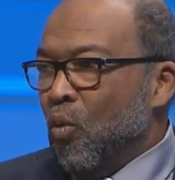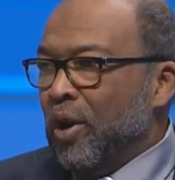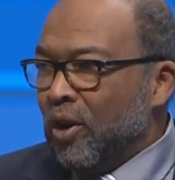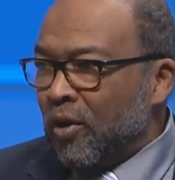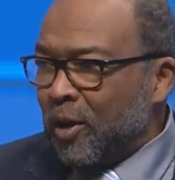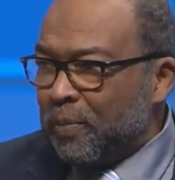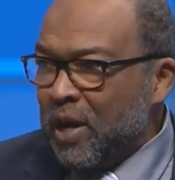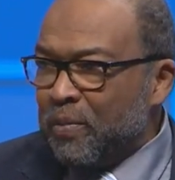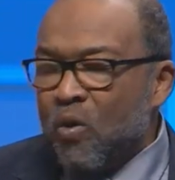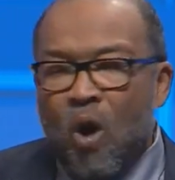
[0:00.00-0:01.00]
We look at
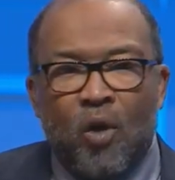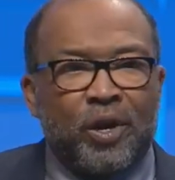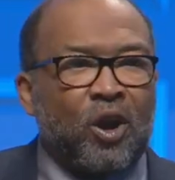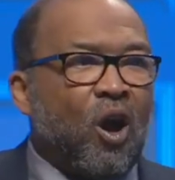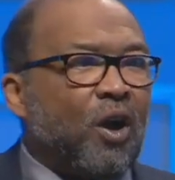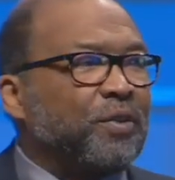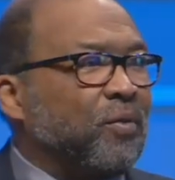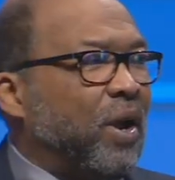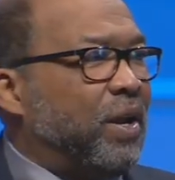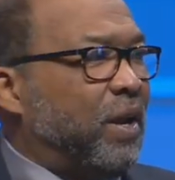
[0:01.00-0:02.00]
people who are
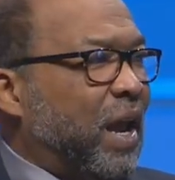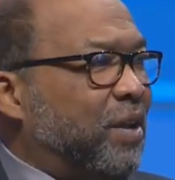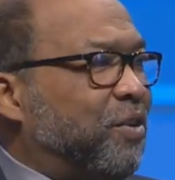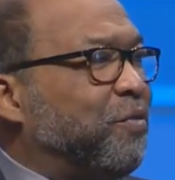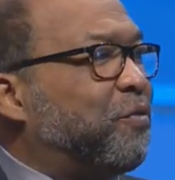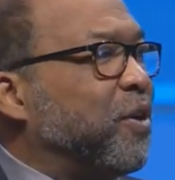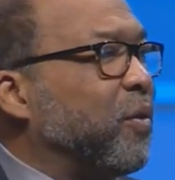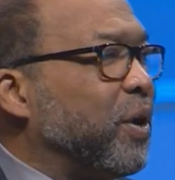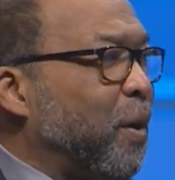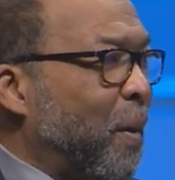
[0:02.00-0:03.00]
incarcerated as
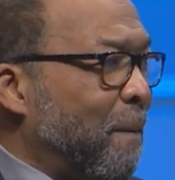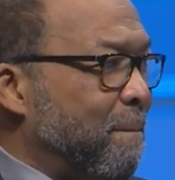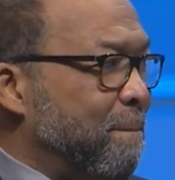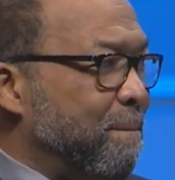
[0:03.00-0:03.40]
inferior.